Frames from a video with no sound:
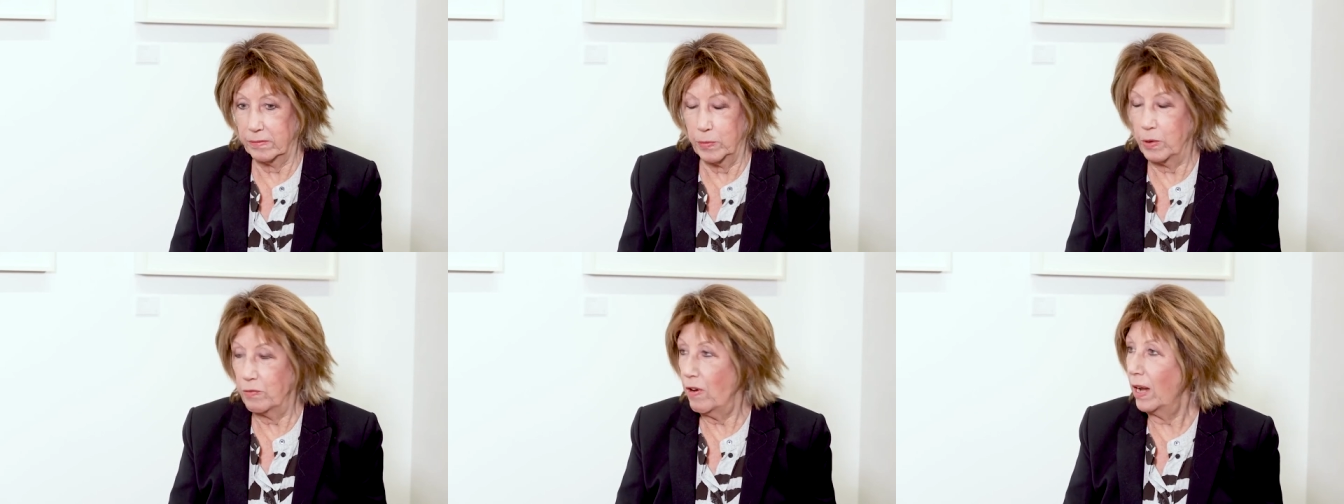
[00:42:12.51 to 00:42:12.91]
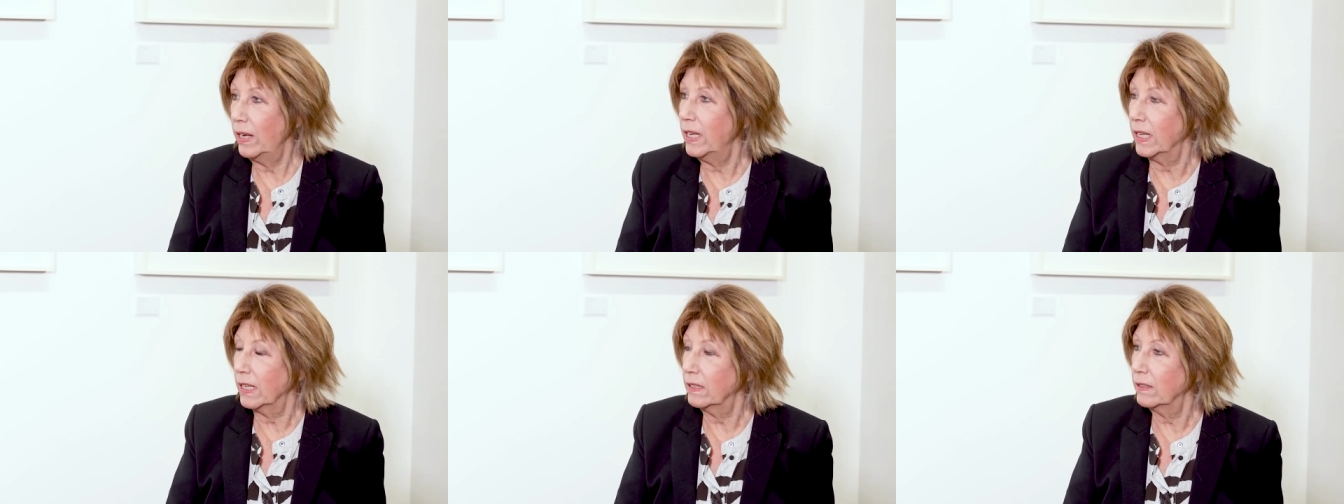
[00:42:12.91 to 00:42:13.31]
were
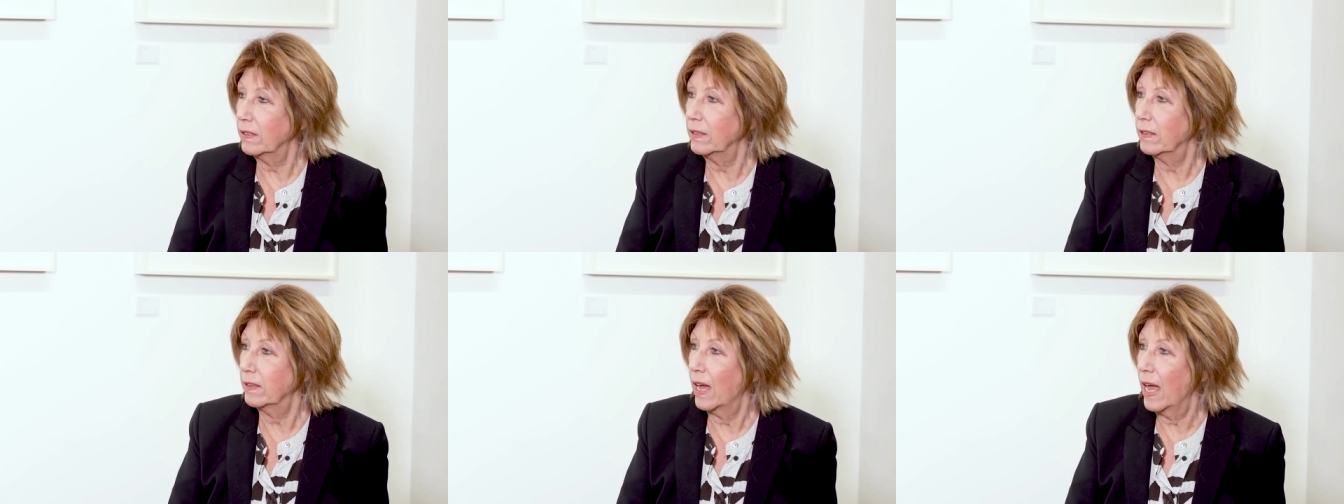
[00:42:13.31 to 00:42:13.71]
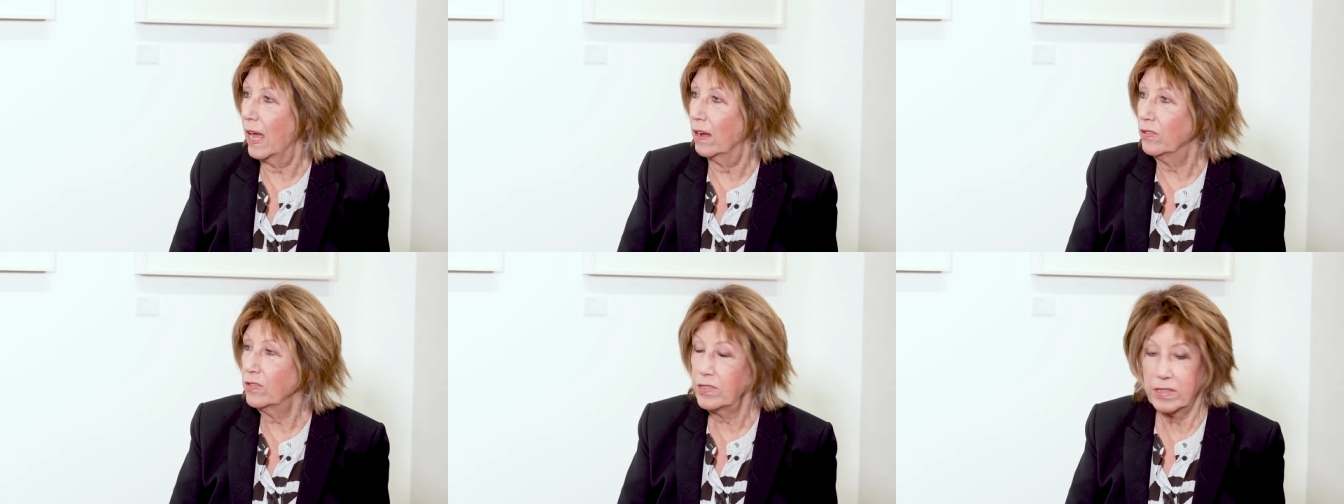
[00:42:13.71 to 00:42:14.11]
running the
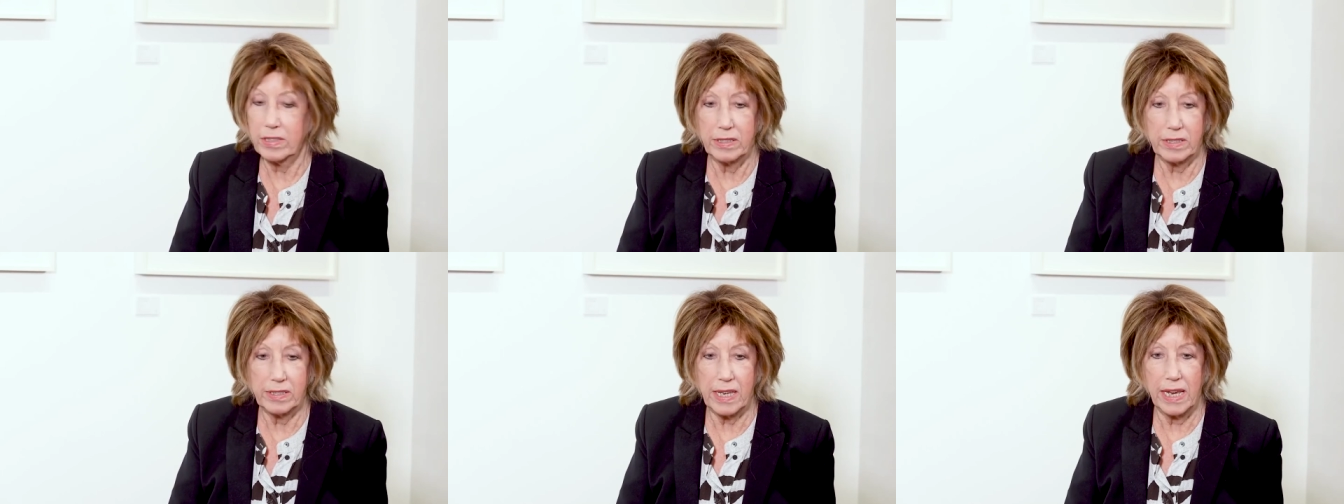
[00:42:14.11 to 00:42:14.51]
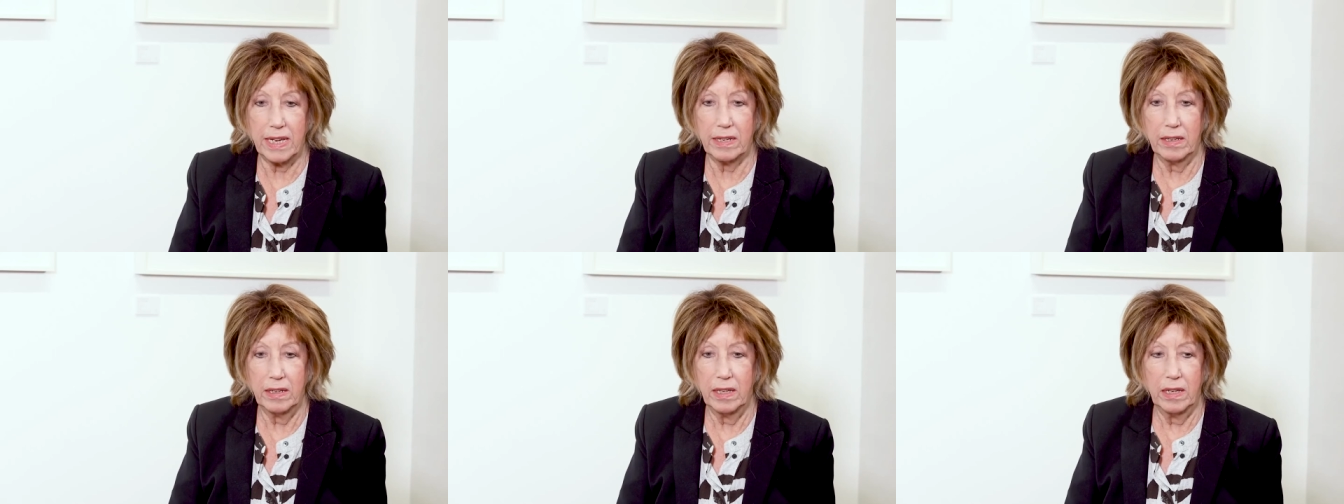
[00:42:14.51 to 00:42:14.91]
house said,